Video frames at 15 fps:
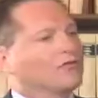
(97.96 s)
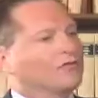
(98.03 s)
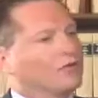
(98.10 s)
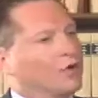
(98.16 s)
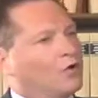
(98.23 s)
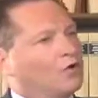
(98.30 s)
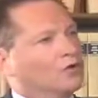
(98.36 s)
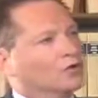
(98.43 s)

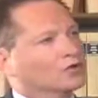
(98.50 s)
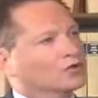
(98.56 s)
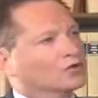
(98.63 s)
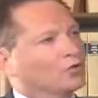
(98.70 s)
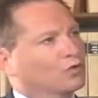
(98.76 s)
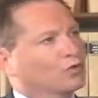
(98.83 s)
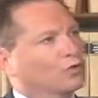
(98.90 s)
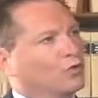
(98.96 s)
voters
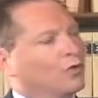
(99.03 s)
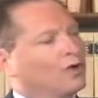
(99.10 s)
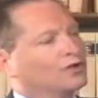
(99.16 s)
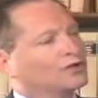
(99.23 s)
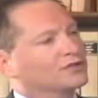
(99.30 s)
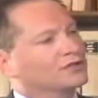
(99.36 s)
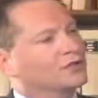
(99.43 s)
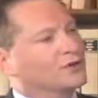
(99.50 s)
were going
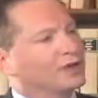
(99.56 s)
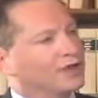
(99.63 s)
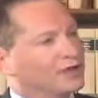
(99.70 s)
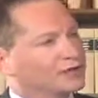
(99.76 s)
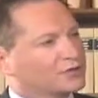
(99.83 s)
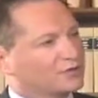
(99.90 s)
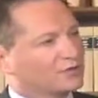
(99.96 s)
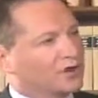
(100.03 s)
to turn
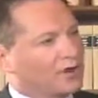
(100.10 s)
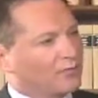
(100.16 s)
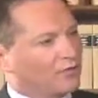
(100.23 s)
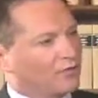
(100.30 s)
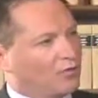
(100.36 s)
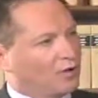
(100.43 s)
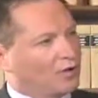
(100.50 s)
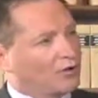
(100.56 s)
against Prop
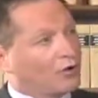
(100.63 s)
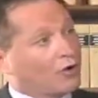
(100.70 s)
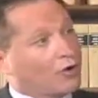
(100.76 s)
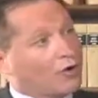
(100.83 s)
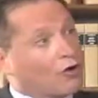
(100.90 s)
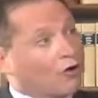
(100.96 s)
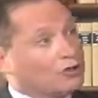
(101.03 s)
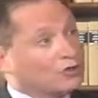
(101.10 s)
1
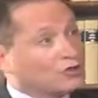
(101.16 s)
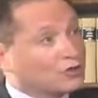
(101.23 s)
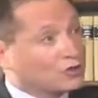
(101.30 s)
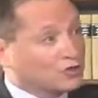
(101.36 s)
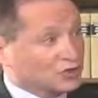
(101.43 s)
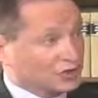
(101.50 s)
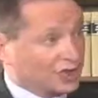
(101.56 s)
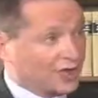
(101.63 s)
also
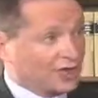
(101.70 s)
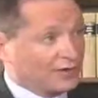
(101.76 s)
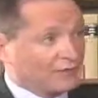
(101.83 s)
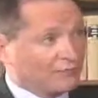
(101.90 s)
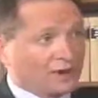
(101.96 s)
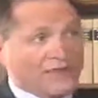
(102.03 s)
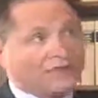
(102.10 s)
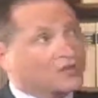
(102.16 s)
said,
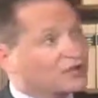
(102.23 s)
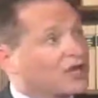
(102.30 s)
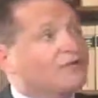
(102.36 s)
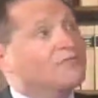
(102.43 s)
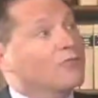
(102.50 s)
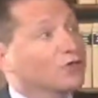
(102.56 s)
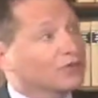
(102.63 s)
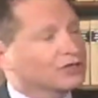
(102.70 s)
by the
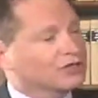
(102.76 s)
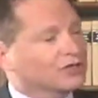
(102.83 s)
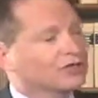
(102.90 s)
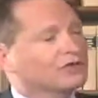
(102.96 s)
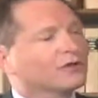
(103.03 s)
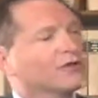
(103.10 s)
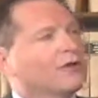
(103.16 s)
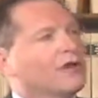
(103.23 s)
same
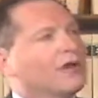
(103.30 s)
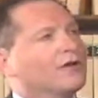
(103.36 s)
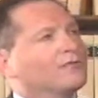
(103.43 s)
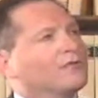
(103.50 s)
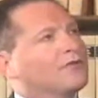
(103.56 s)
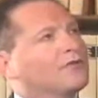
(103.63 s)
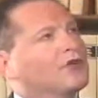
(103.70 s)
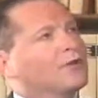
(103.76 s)
margin,
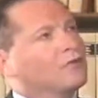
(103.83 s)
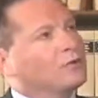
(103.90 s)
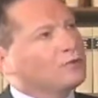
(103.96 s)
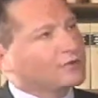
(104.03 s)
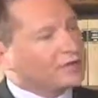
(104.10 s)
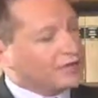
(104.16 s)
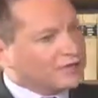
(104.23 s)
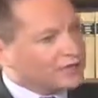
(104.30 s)
that they
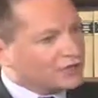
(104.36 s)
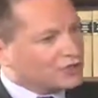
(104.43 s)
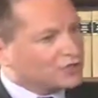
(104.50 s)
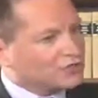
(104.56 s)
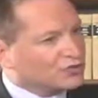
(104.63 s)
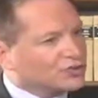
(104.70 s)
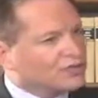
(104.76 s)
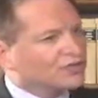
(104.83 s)
would be
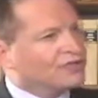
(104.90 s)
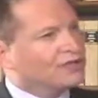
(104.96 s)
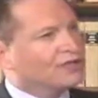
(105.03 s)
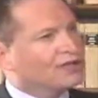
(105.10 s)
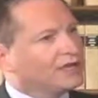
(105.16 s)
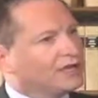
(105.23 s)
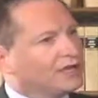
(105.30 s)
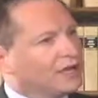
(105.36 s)

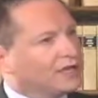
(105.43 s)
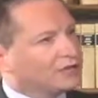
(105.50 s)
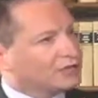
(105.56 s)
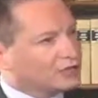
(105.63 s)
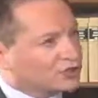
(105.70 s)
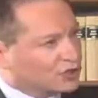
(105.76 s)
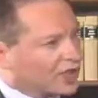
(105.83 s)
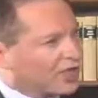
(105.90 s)
interested in a
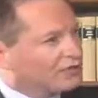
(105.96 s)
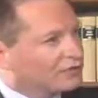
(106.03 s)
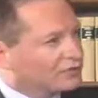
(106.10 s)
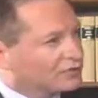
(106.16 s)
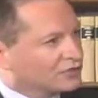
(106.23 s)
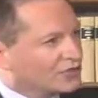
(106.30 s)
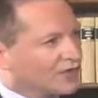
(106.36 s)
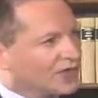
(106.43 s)

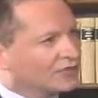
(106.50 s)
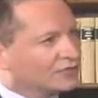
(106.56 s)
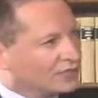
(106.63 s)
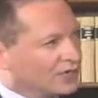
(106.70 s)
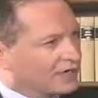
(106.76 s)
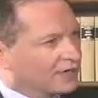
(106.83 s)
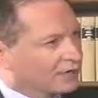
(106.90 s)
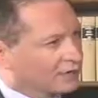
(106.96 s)
sales tax
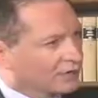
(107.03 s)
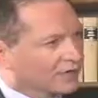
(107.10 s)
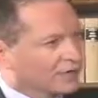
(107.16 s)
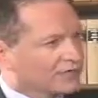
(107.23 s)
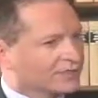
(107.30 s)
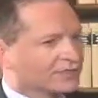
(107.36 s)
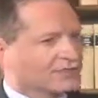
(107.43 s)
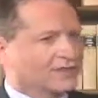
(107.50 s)

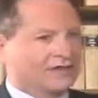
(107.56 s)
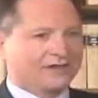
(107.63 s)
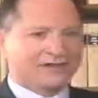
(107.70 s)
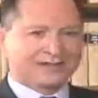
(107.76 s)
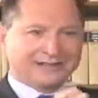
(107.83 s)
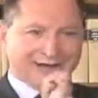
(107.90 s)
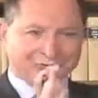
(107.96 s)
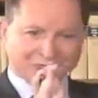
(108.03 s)
increase
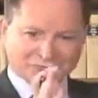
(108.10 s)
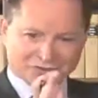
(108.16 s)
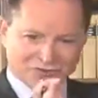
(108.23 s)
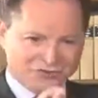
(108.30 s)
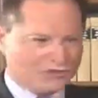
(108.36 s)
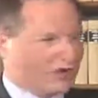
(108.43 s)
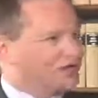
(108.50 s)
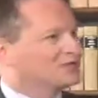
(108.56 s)
that was
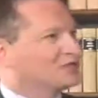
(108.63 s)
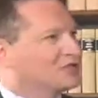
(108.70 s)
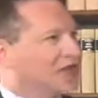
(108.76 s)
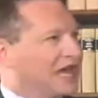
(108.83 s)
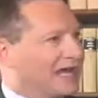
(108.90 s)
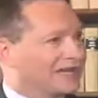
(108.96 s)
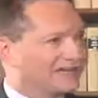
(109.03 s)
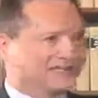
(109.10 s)
just
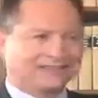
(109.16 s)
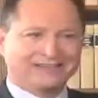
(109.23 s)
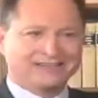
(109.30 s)
that.